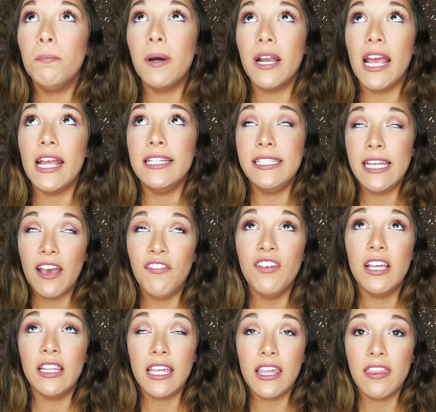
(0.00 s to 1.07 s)
But I
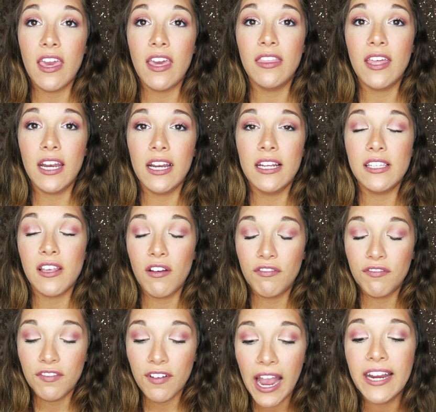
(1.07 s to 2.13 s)
definitely think that it is
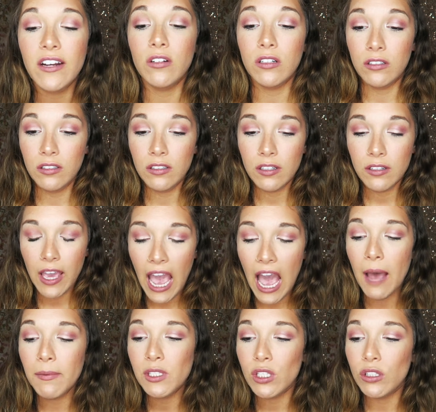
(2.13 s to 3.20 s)
vital,
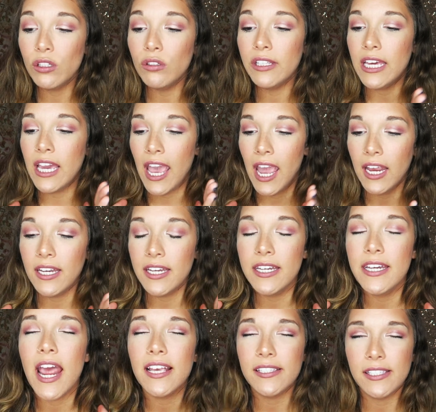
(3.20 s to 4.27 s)
absolutely a
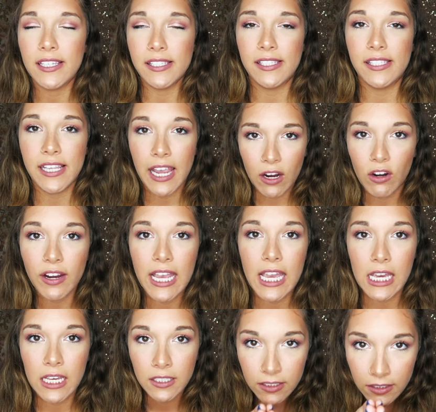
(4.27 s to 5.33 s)

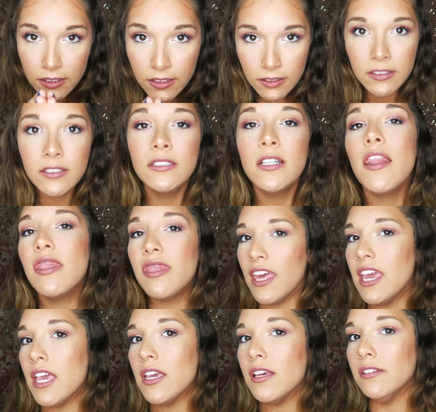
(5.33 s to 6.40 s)
necessary
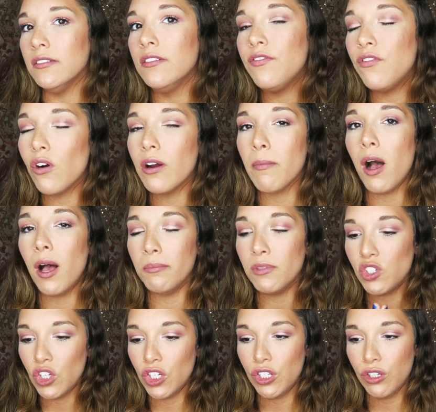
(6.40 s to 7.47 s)
thing for
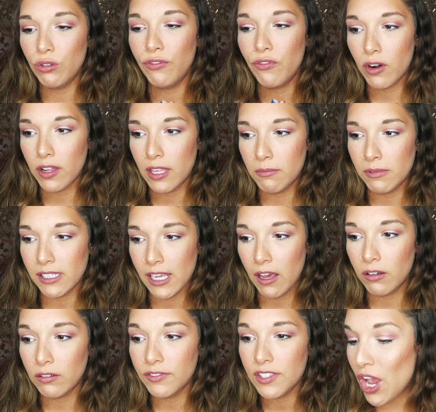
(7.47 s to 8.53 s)
moms to do for
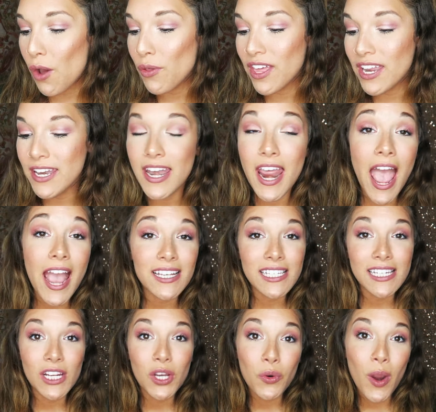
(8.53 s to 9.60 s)
themselves. So the
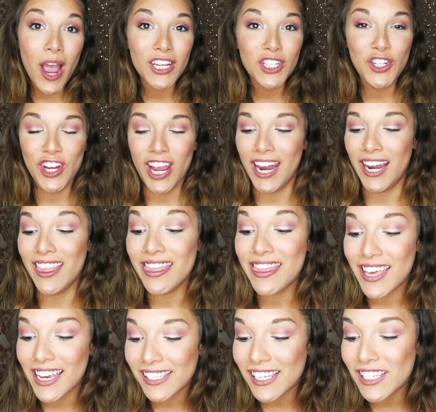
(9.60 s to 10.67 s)
next question,
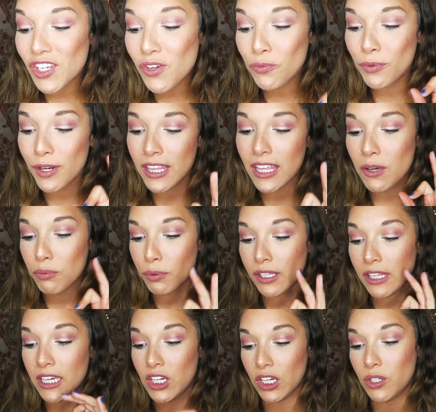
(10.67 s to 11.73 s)
and this is a really,
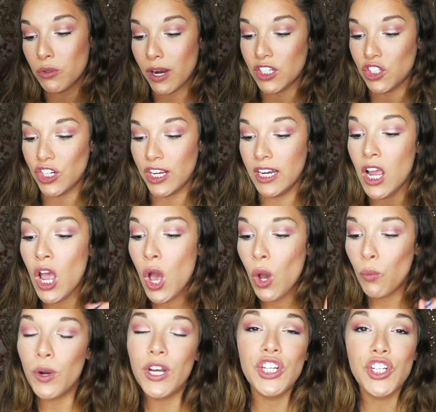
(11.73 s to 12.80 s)
really good question.
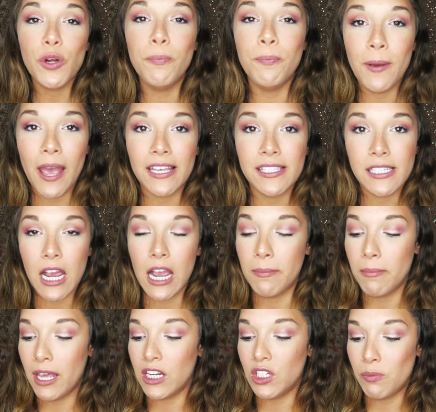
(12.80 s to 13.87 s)
What is your best
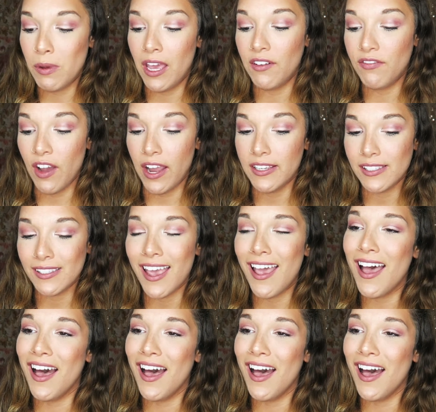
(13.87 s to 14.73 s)
time management advice?